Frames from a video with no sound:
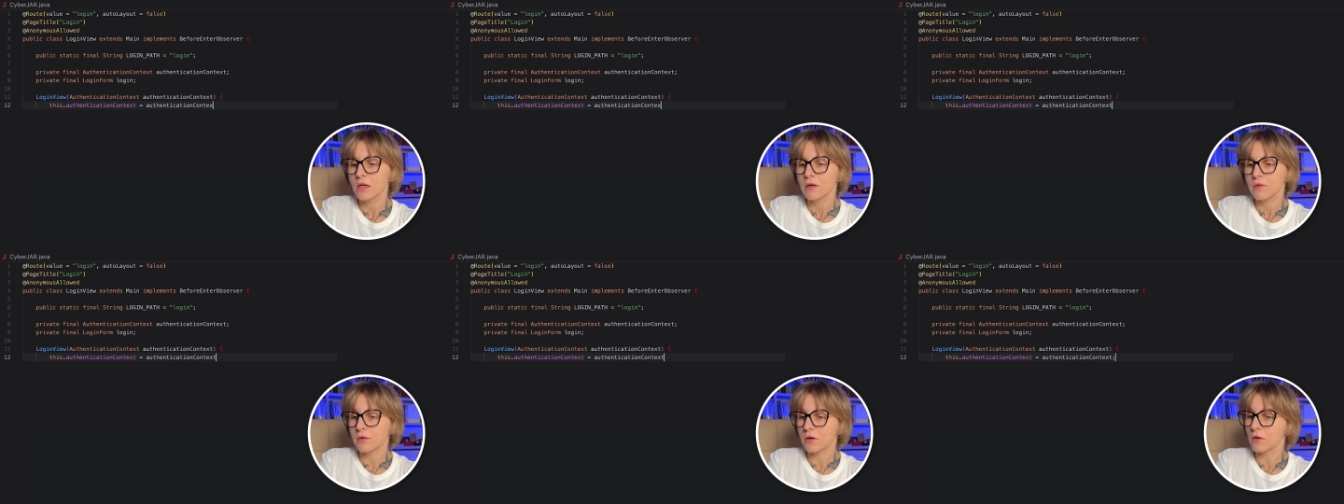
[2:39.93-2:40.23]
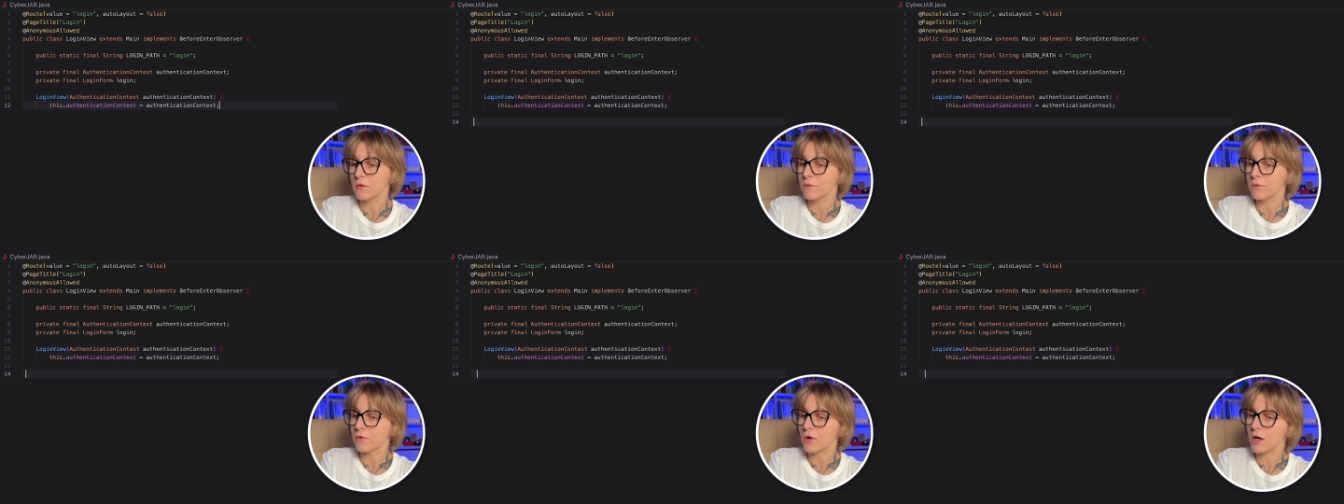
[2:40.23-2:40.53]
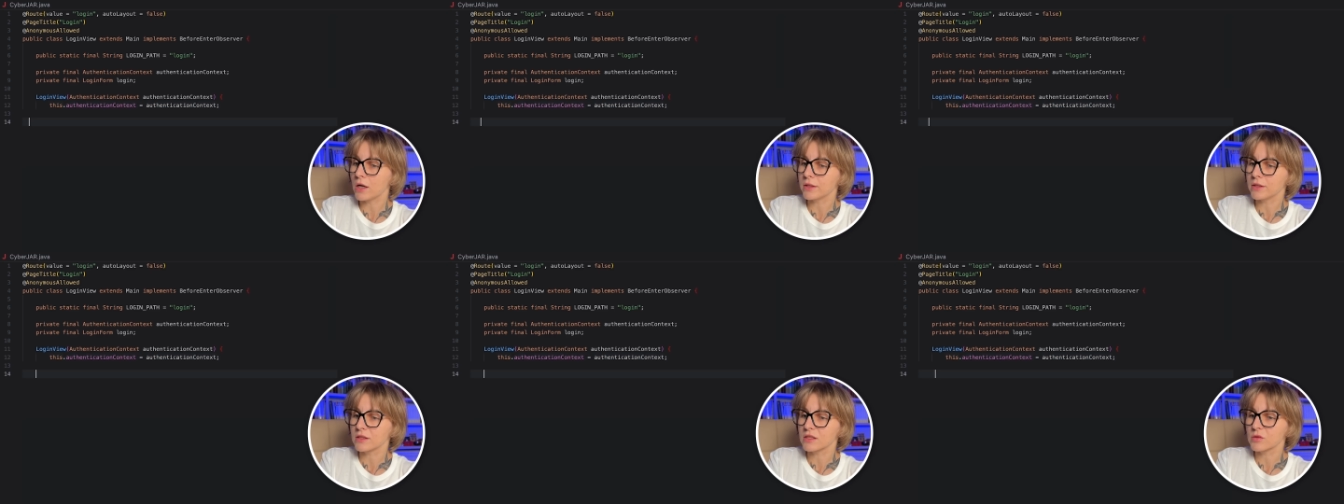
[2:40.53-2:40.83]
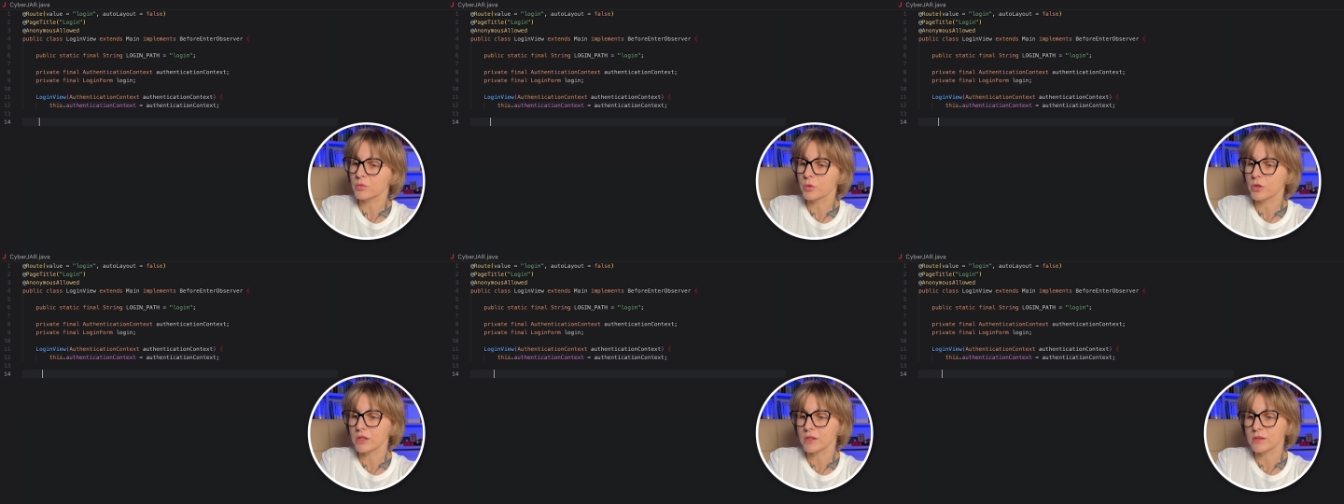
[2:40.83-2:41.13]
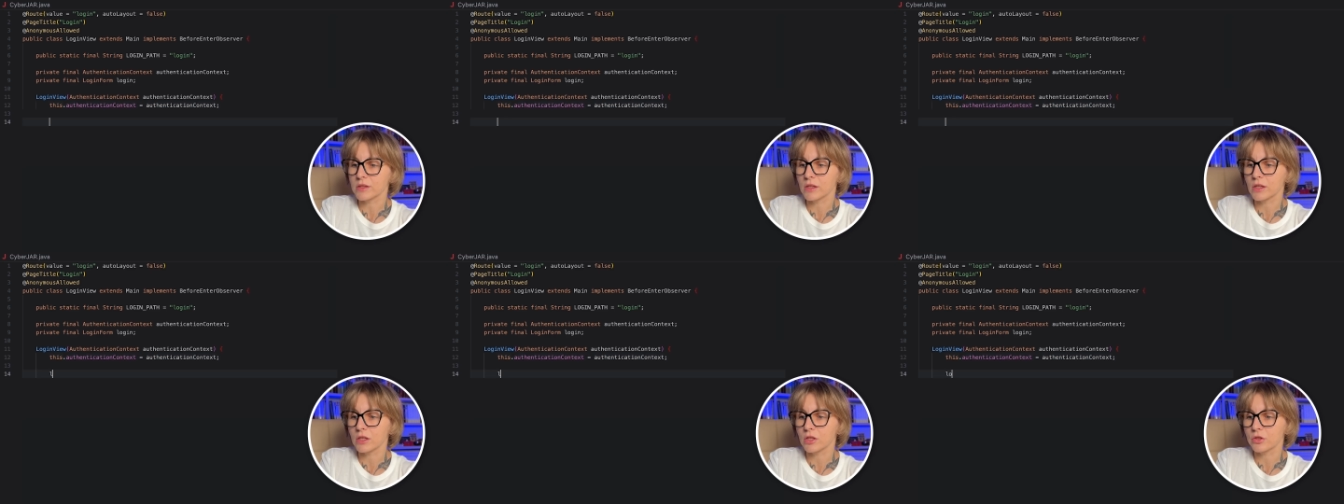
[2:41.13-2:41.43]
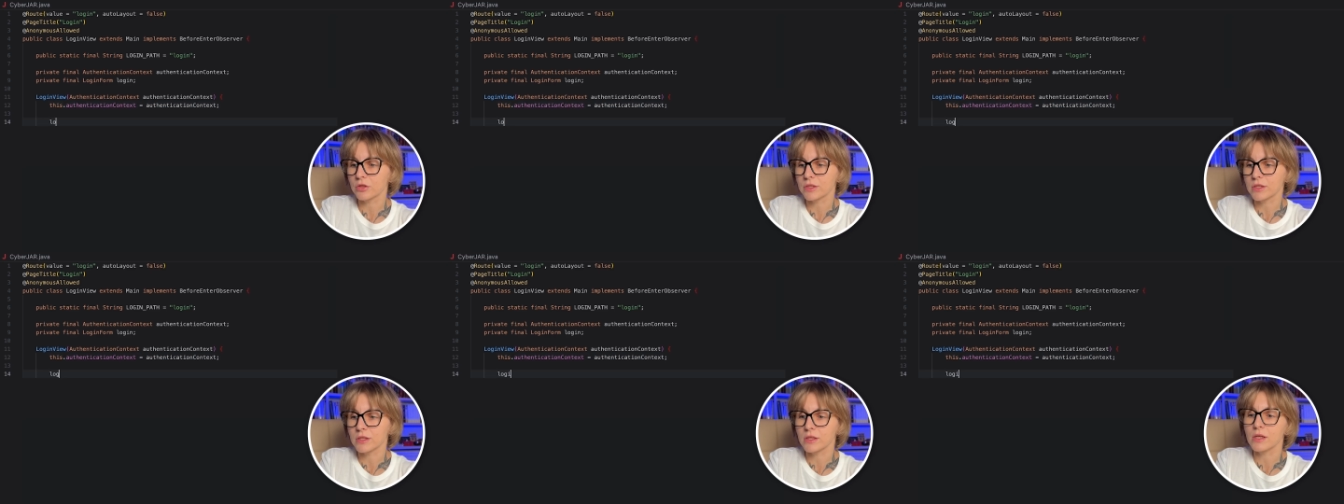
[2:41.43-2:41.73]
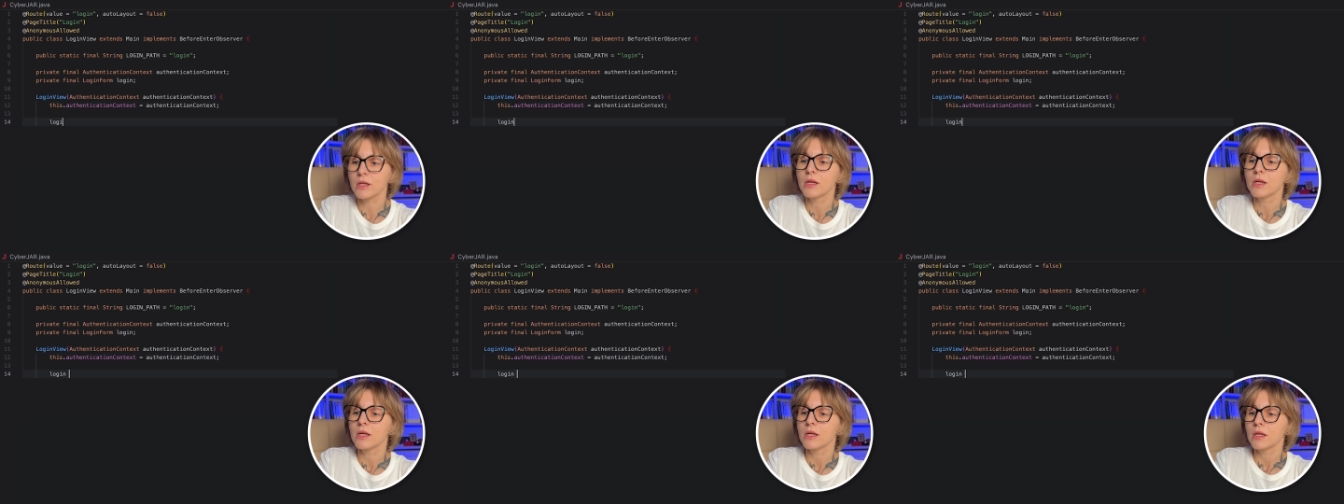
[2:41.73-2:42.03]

from Vaadin Spring Security